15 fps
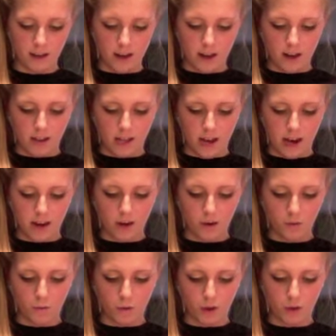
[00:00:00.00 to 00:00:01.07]
then
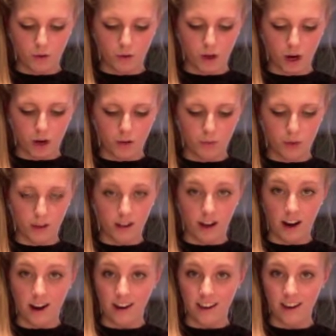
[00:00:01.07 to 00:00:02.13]
when you go to put the
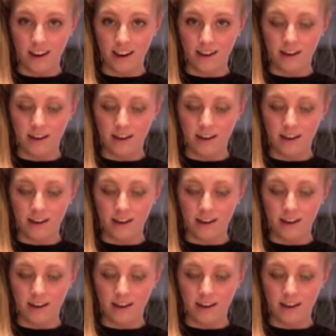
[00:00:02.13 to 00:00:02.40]
honey in,